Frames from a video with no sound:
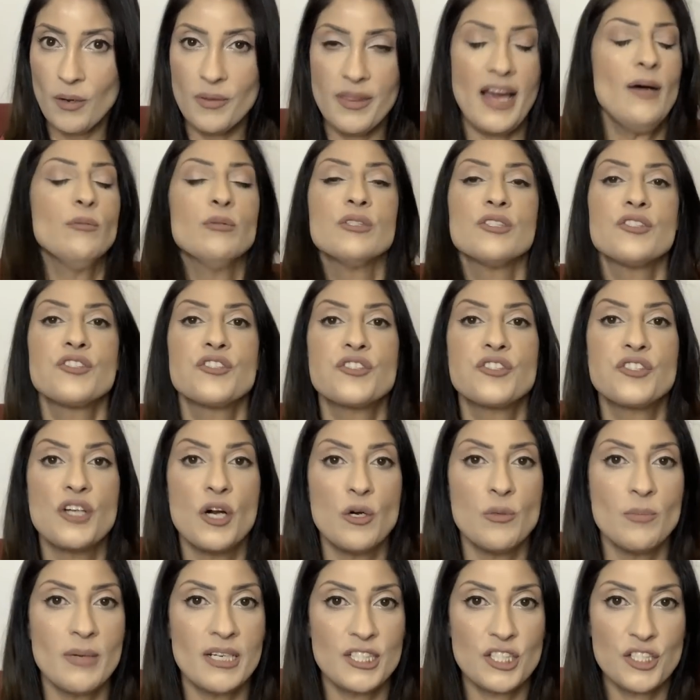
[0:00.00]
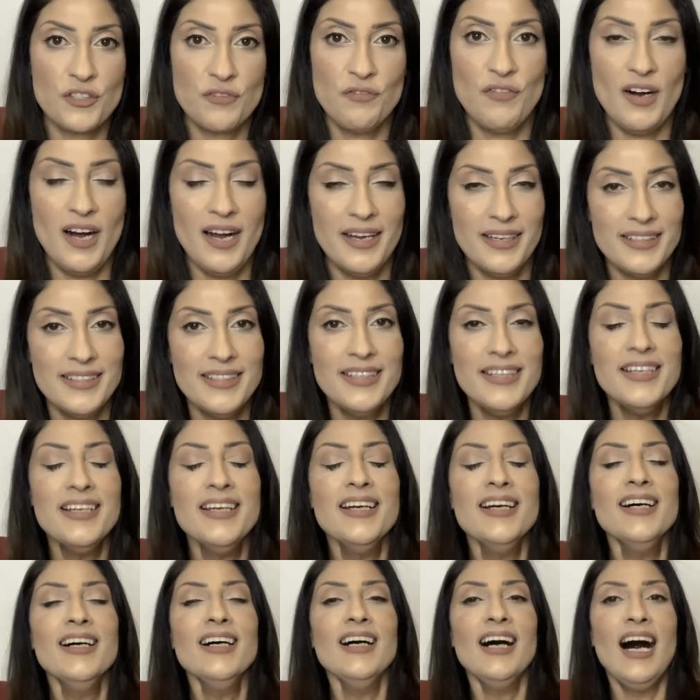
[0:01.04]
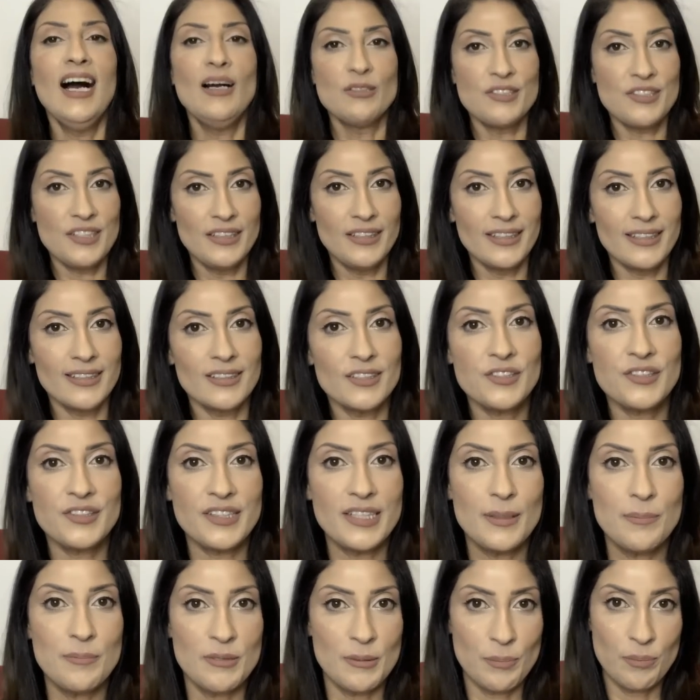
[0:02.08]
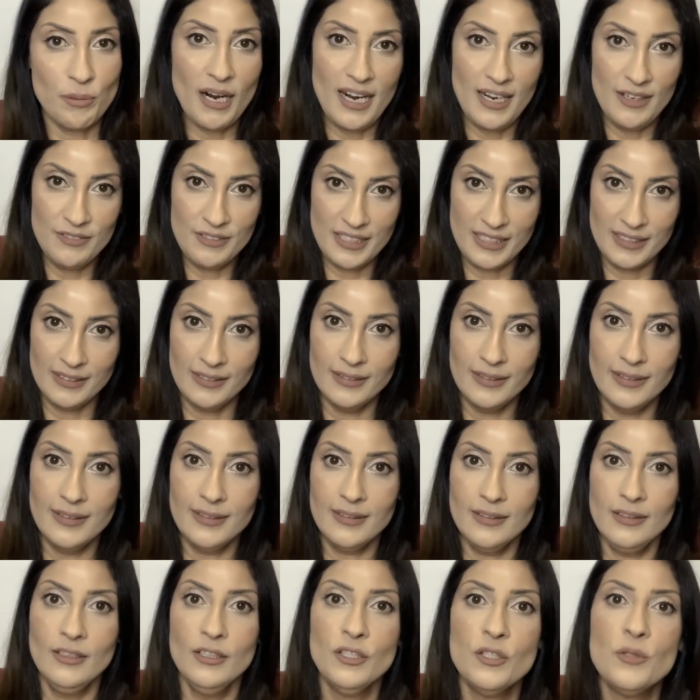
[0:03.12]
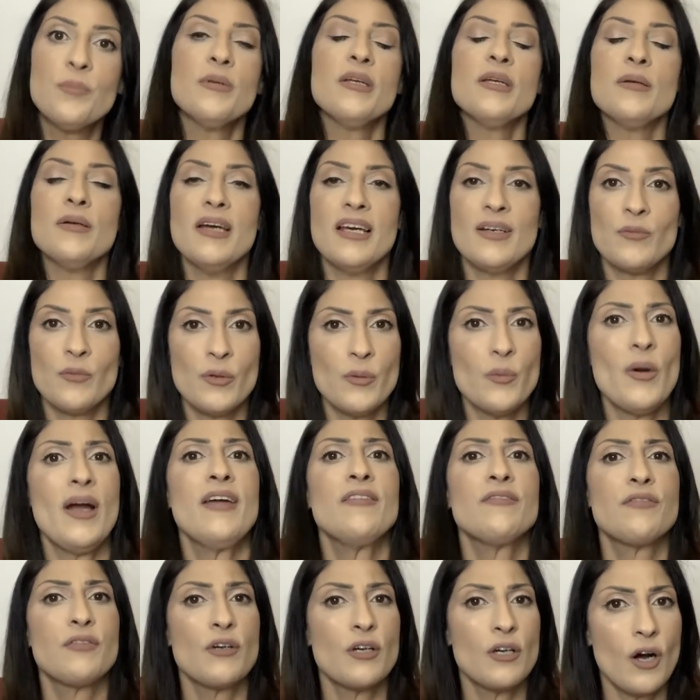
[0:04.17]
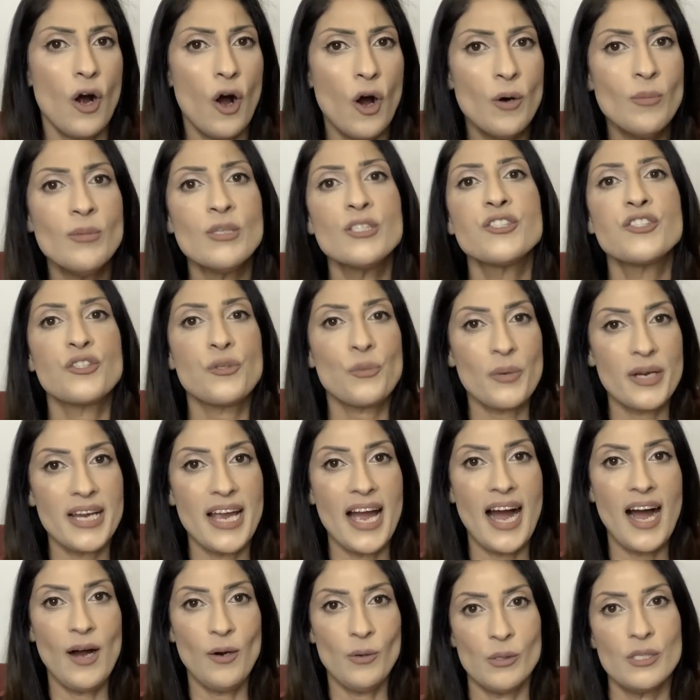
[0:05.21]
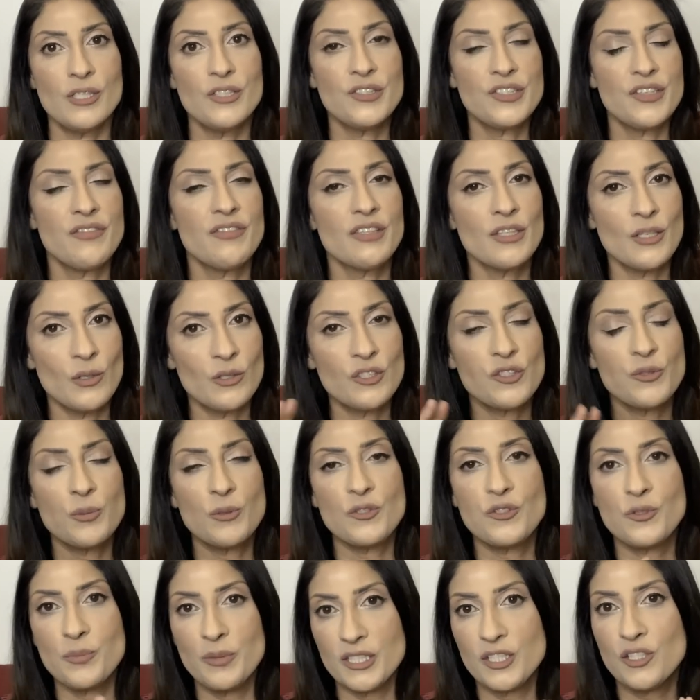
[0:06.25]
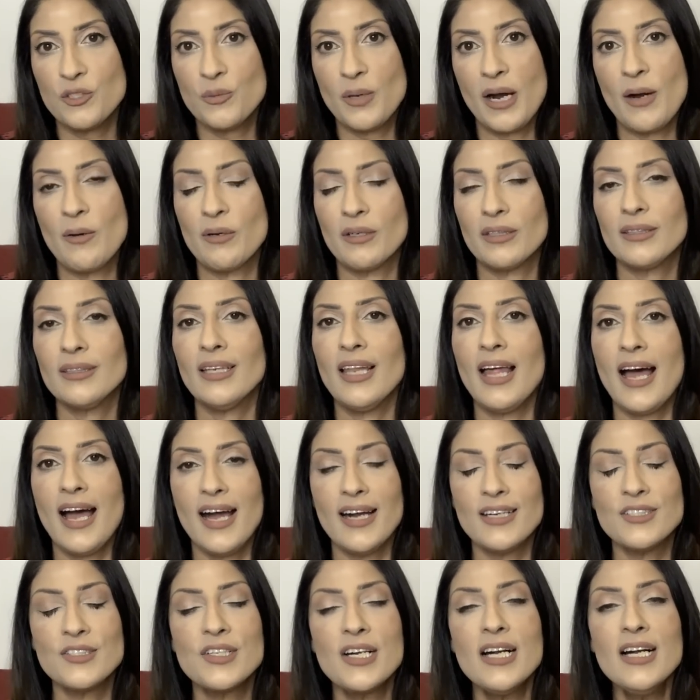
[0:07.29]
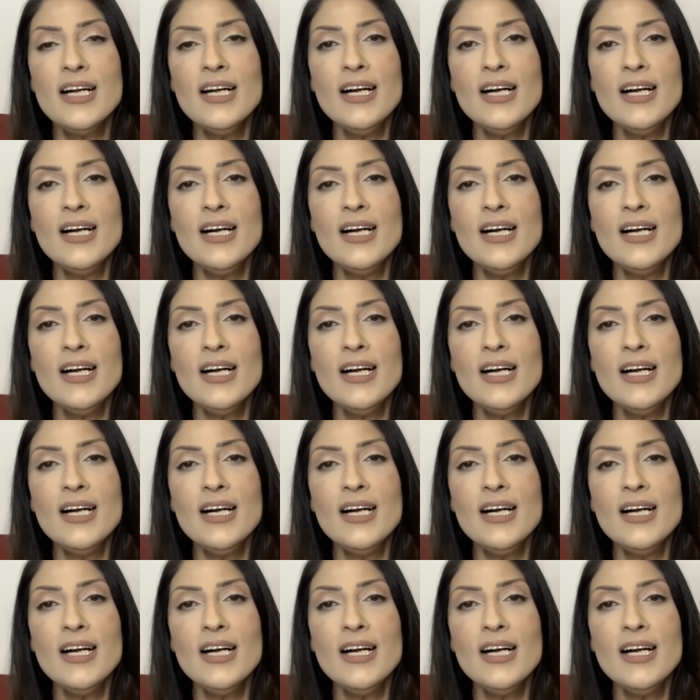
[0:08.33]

That was so much fun. I was a little sleep deprived and a little loopy, and we went for almost three hours, even though it's supposed to be a two hour class.